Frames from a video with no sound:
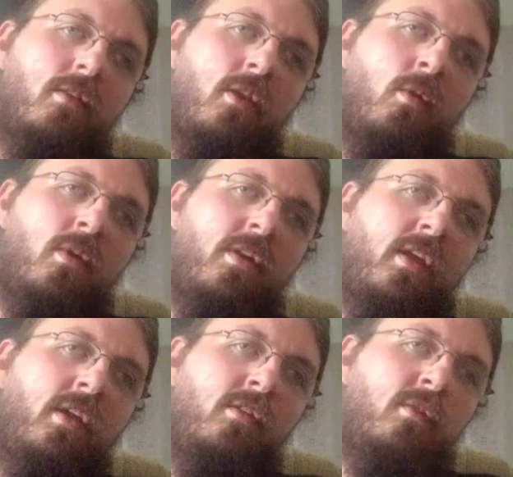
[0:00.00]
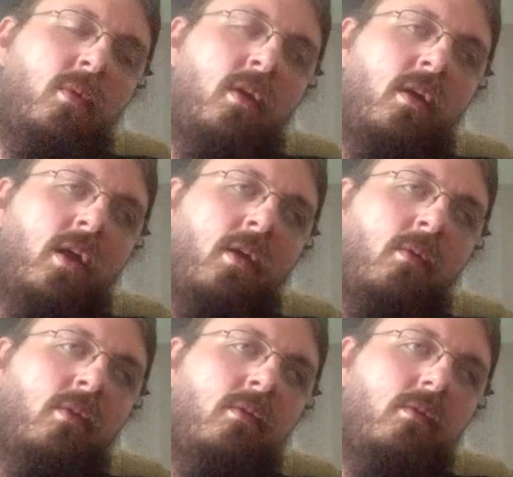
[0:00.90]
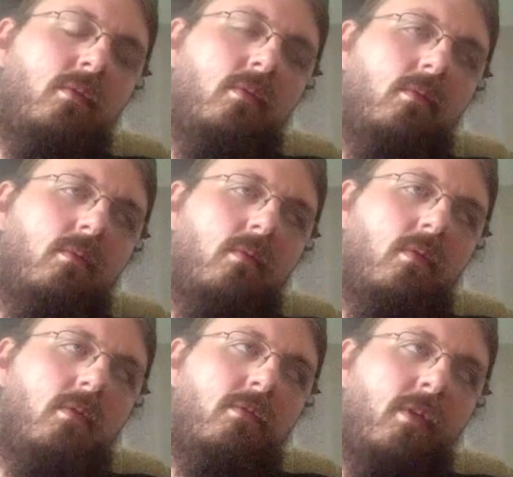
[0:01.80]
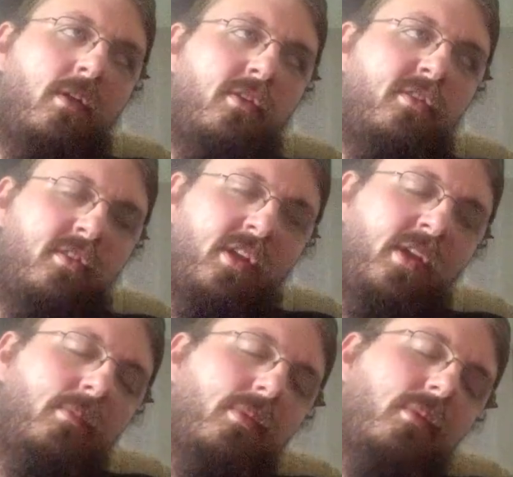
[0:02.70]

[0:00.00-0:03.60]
There were days where I would fall asleep